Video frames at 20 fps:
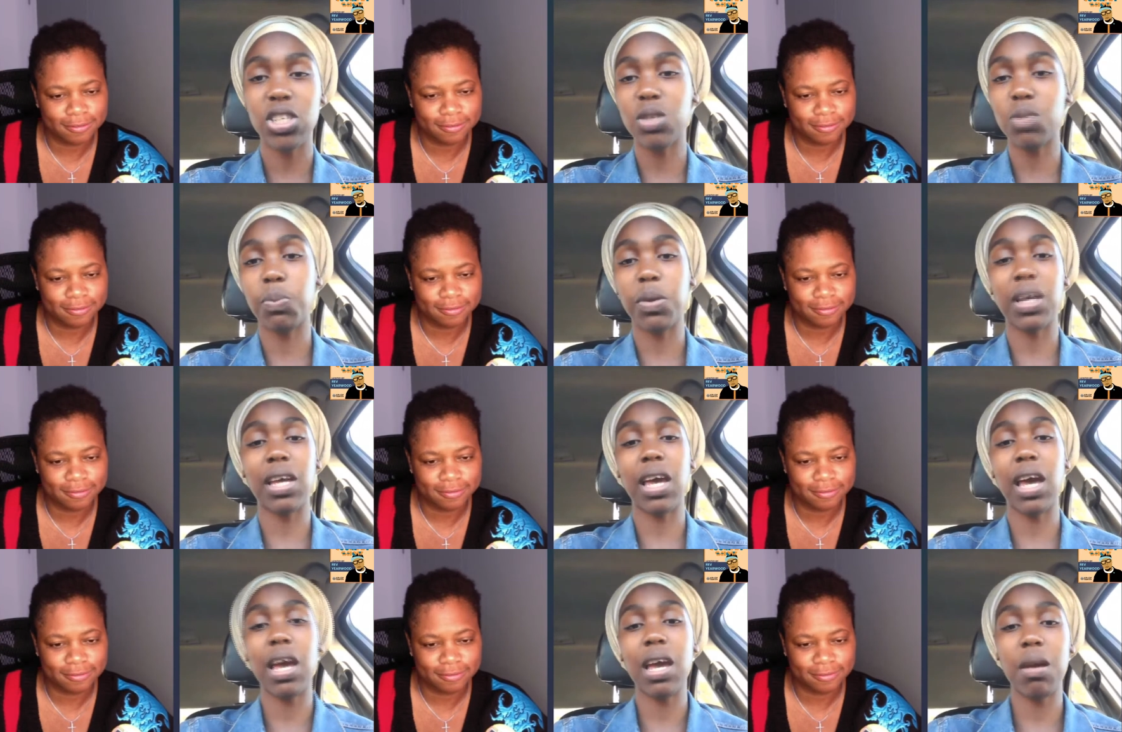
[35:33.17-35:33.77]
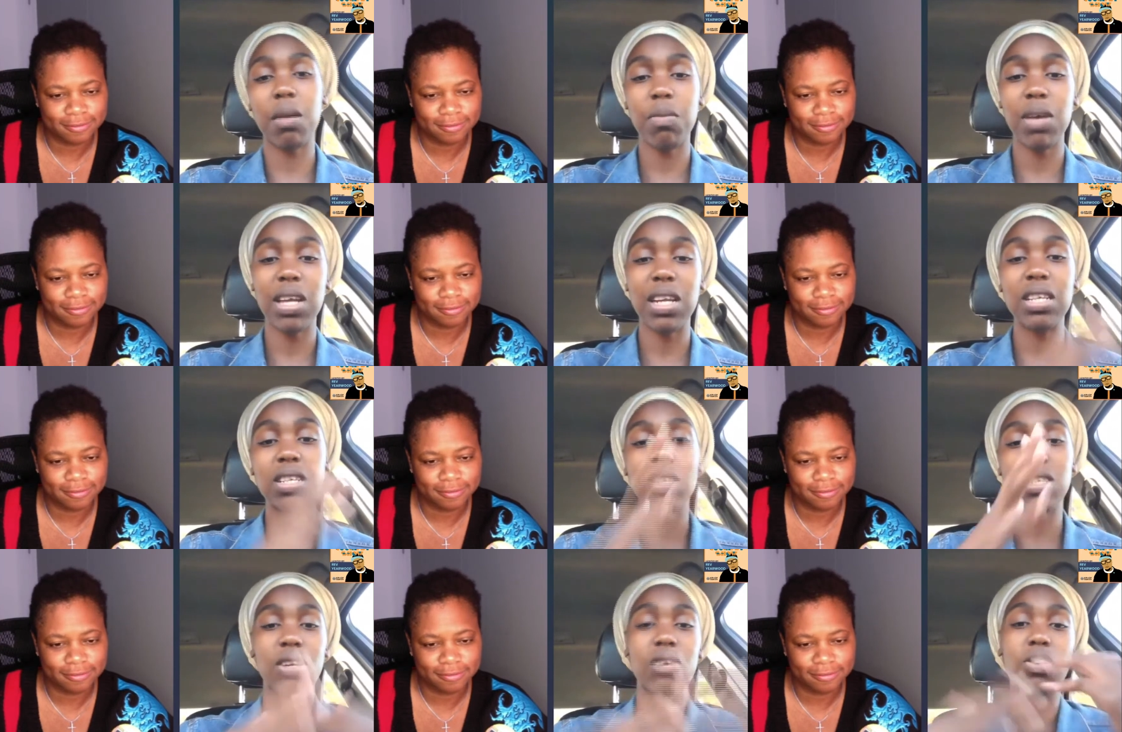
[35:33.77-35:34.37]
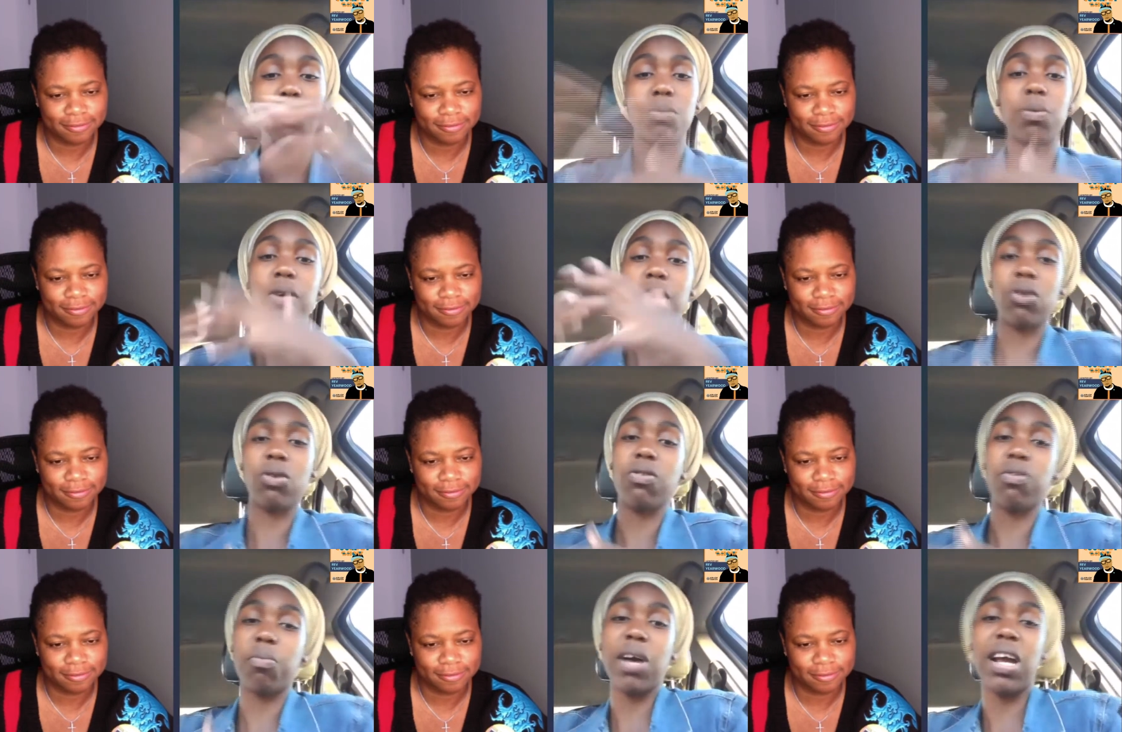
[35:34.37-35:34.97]
Speaker 1: it just became an
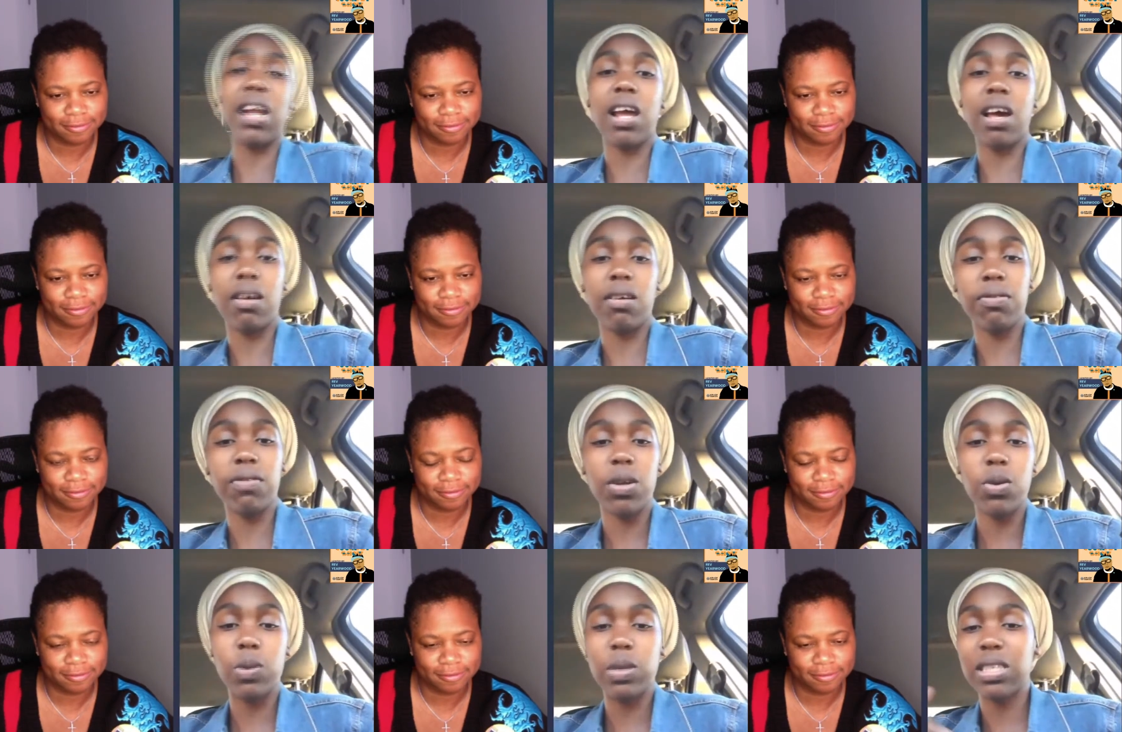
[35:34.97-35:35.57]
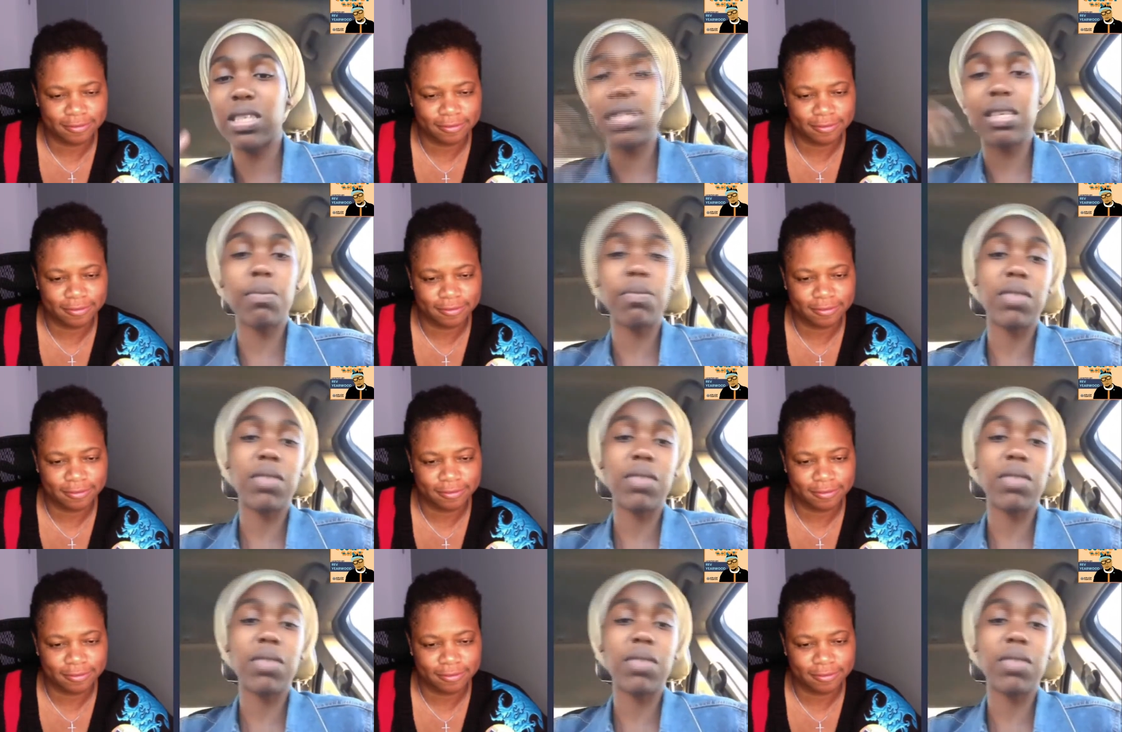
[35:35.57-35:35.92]
integral part of my life. It